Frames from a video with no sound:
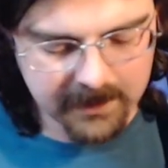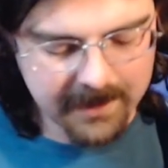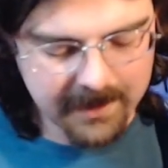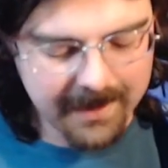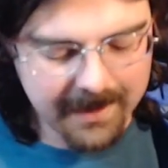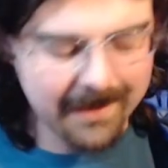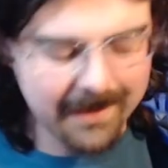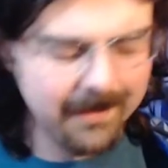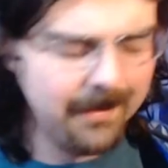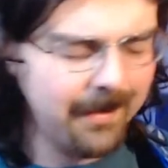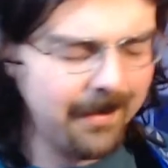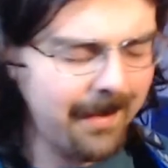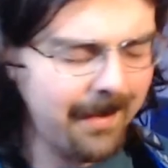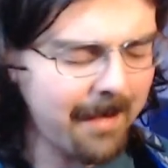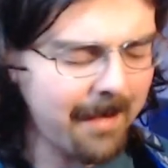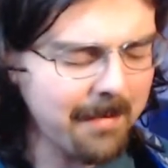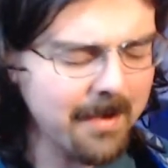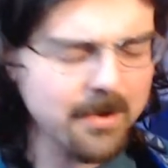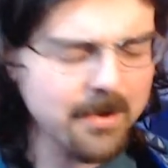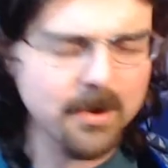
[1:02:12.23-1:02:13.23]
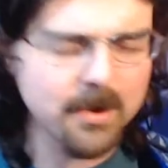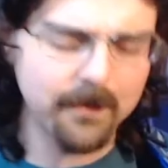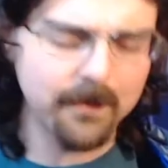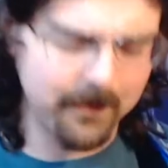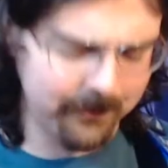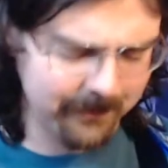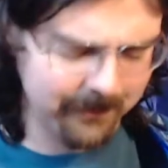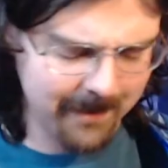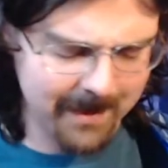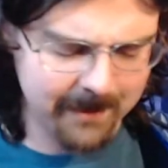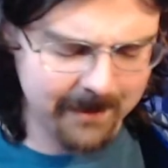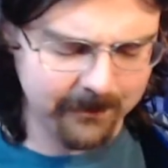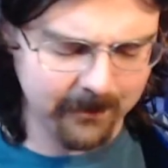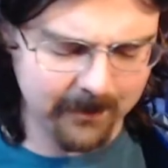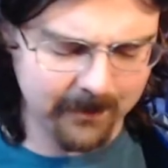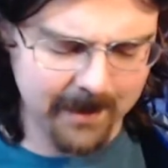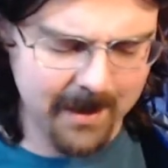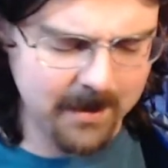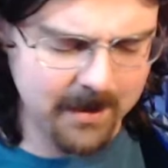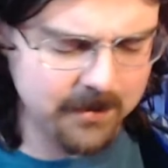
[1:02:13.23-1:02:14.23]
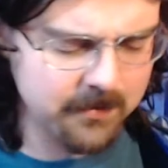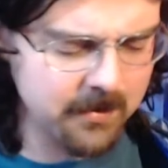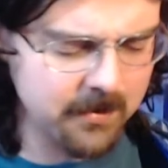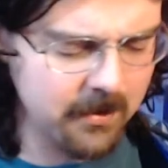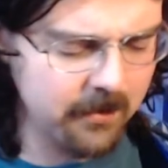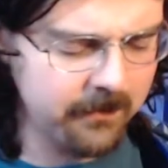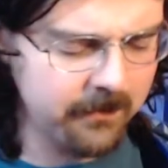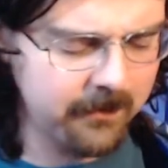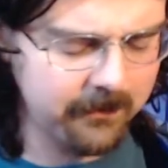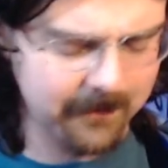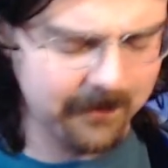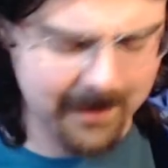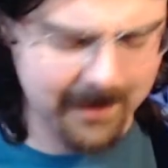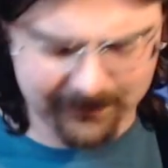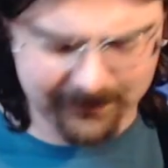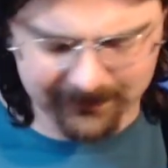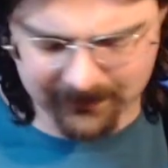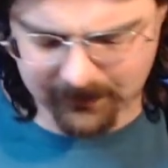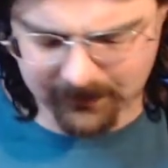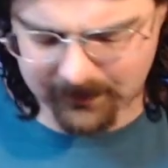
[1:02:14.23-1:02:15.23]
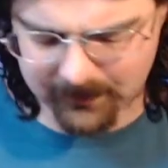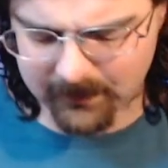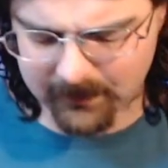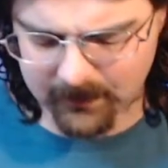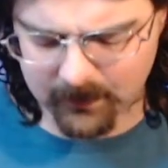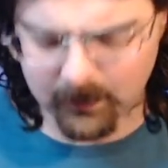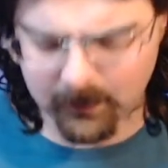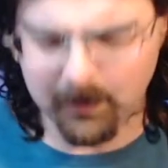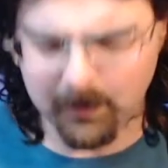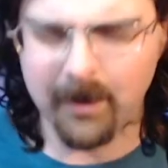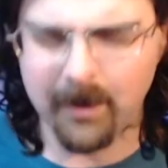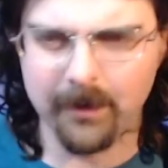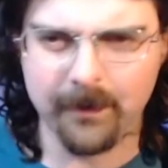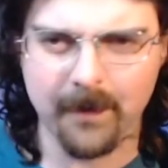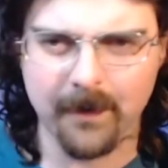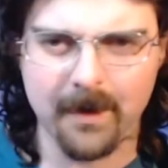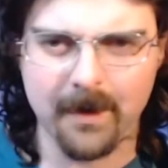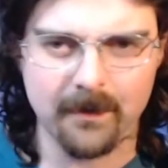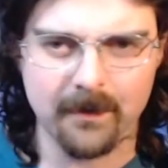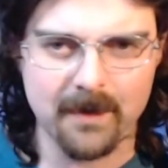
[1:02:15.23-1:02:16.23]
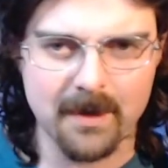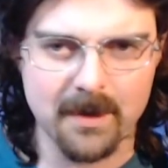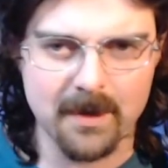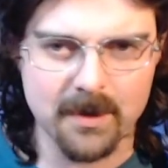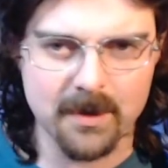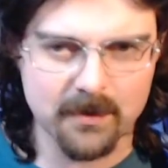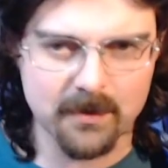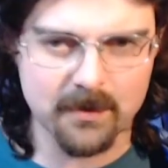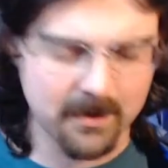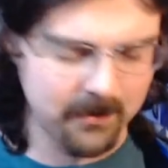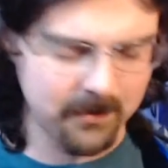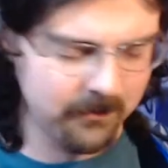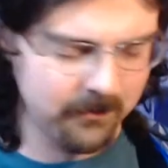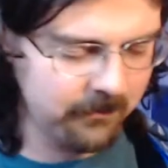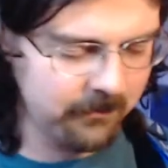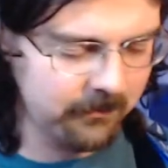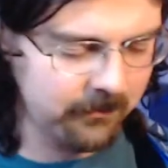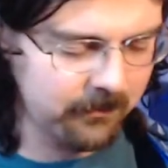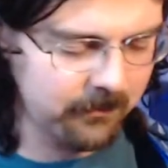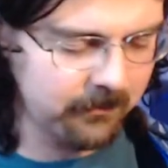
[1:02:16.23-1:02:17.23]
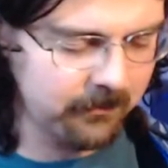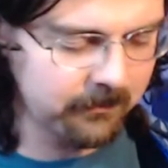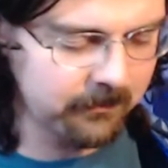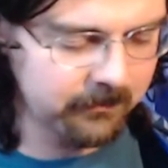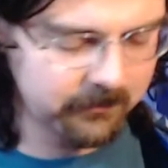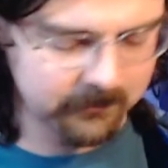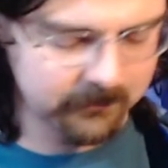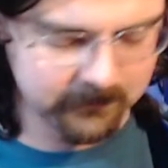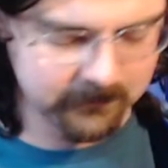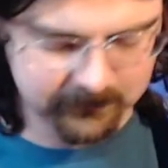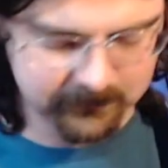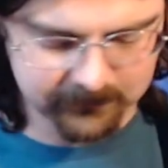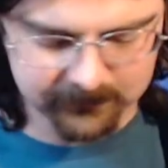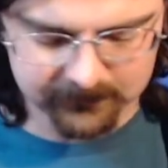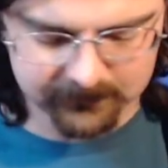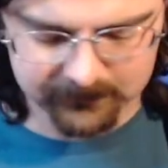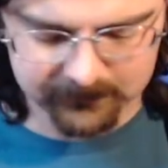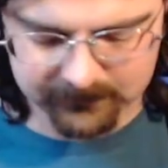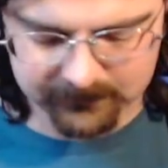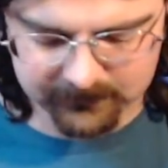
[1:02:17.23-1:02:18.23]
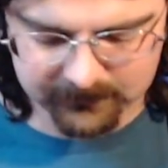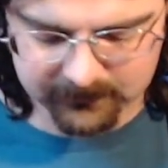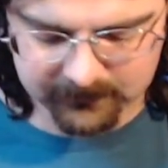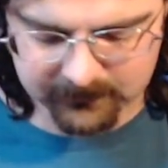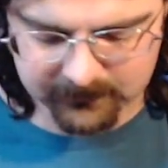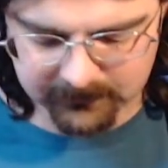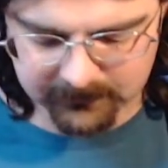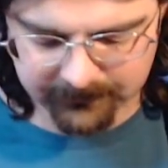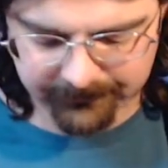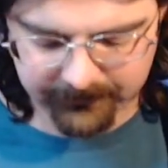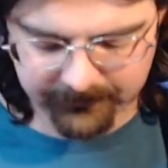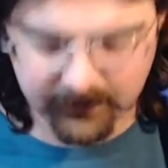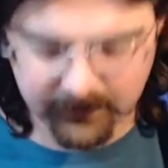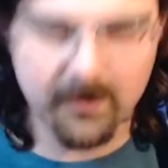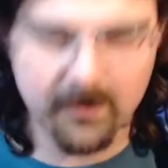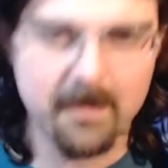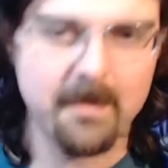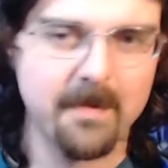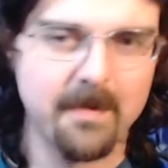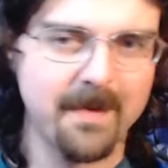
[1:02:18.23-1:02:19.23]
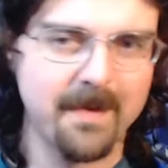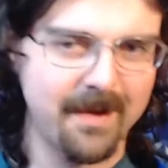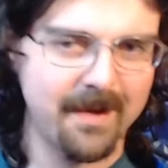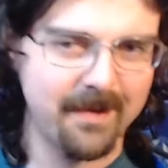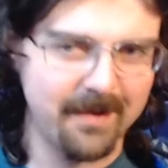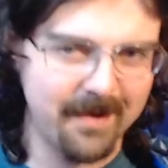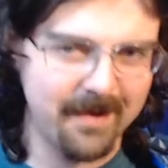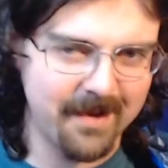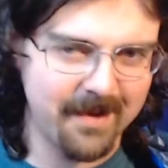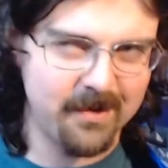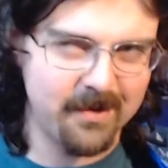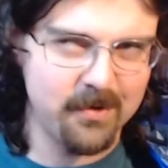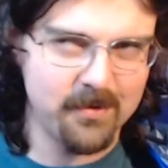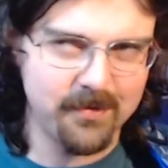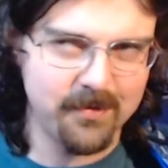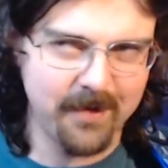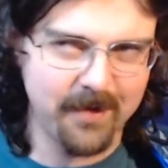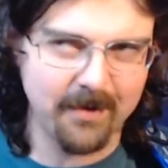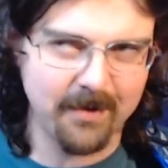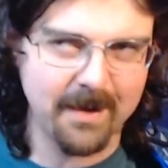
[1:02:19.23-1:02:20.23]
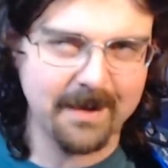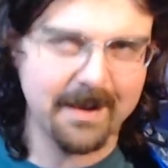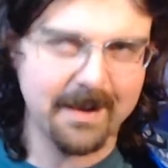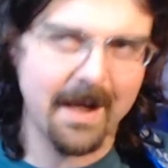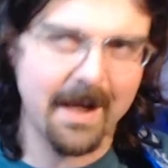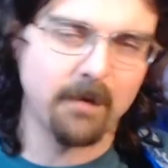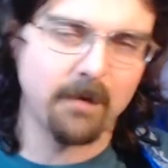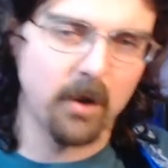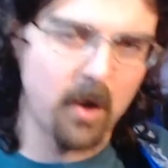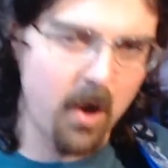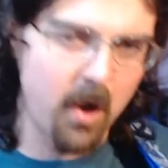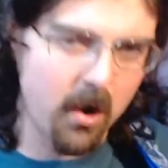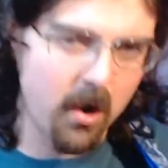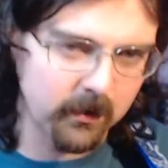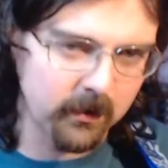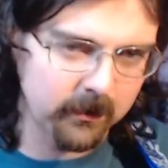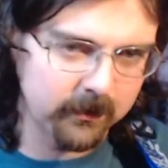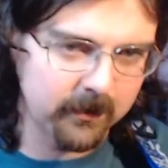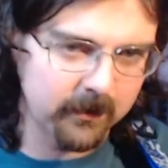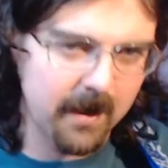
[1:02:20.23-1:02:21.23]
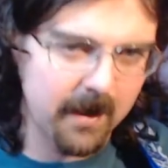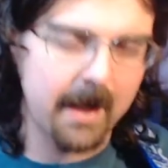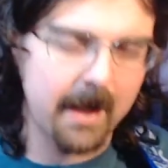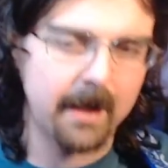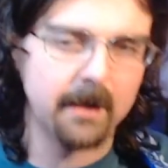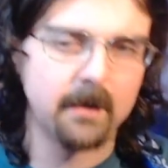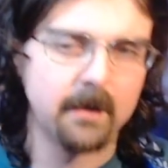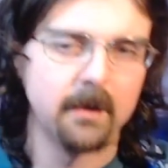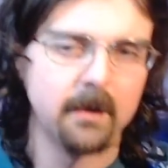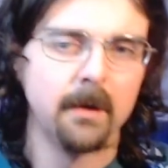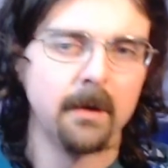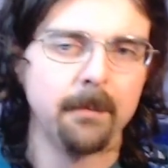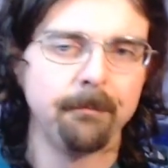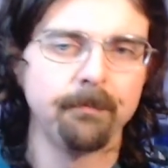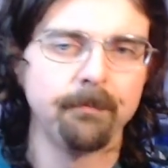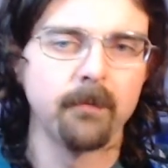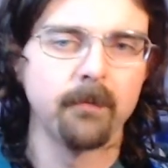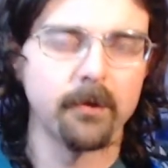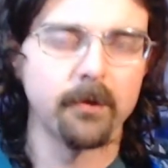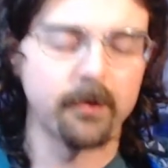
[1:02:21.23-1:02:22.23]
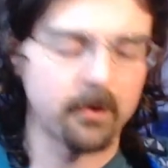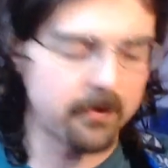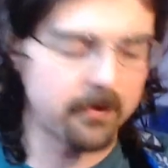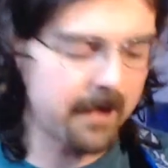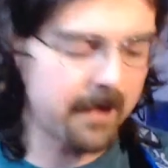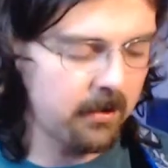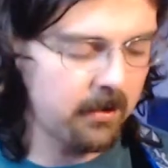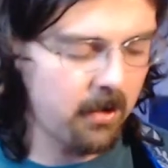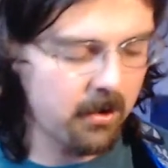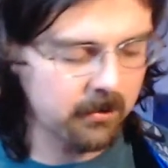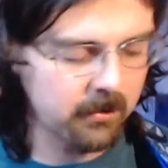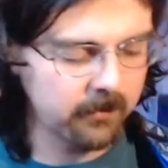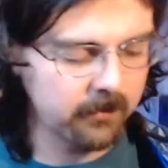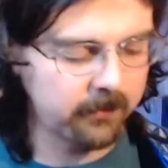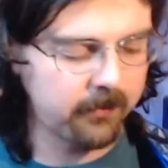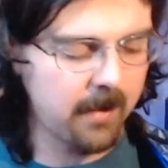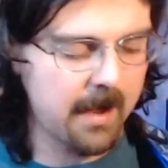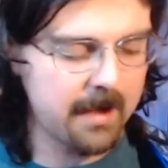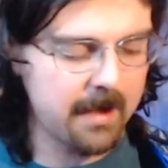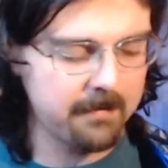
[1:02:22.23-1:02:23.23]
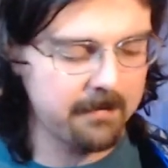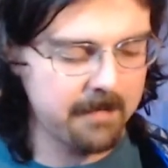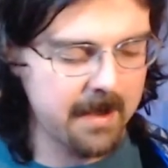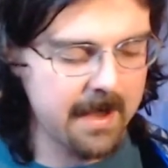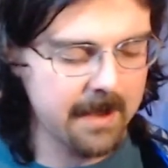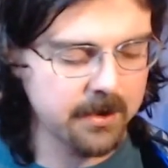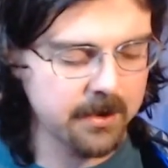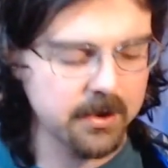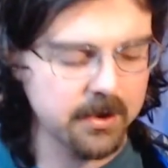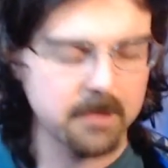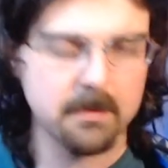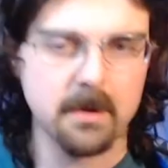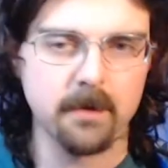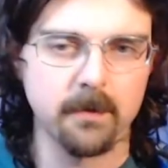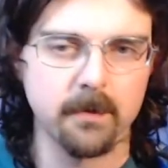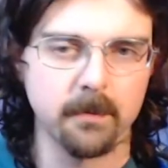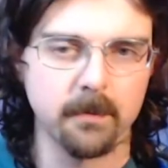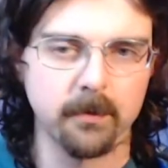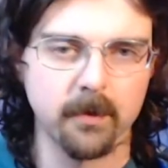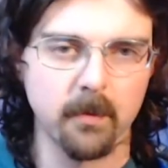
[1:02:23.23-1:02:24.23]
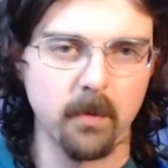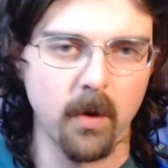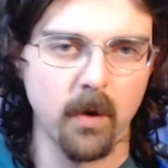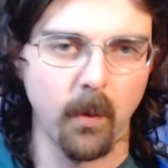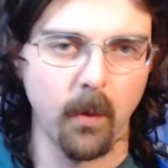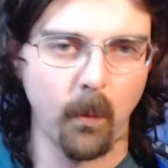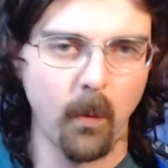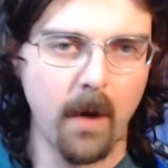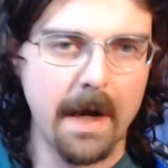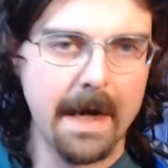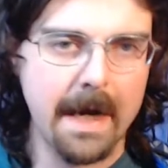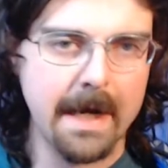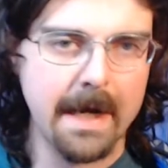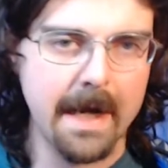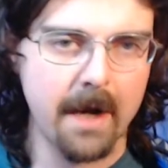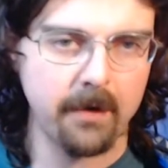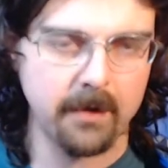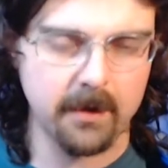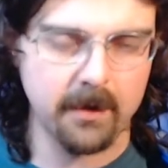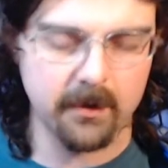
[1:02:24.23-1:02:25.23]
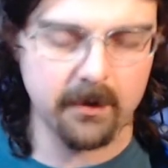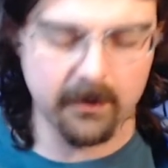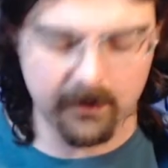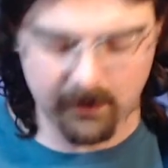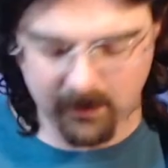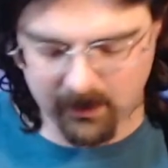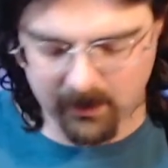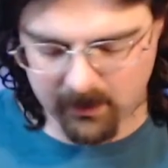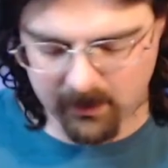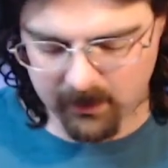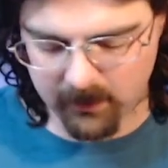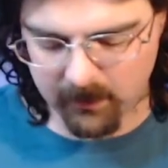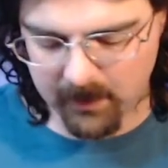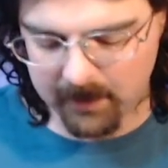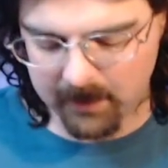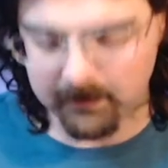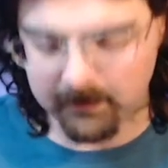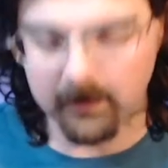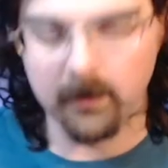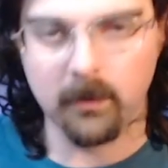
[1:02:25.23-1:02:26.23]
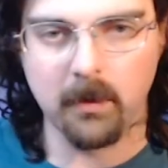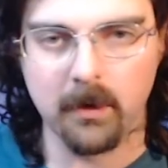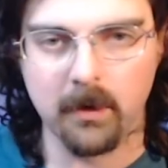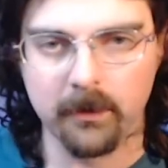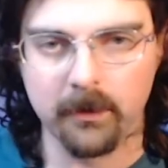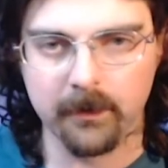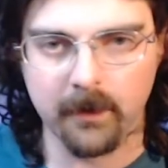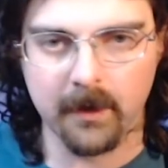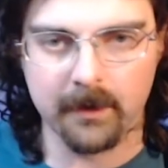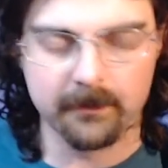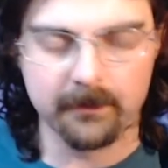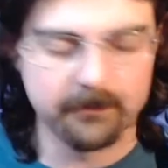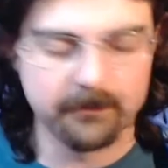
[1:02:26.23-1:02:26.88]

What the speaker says: and I'm not sure if he slides on the A string or if he slides literally to the 12th fret of the E string, because they do sound like they have a longer slide. So that longer slide might actually be from somewhere way down here all the way up to the 12th fret.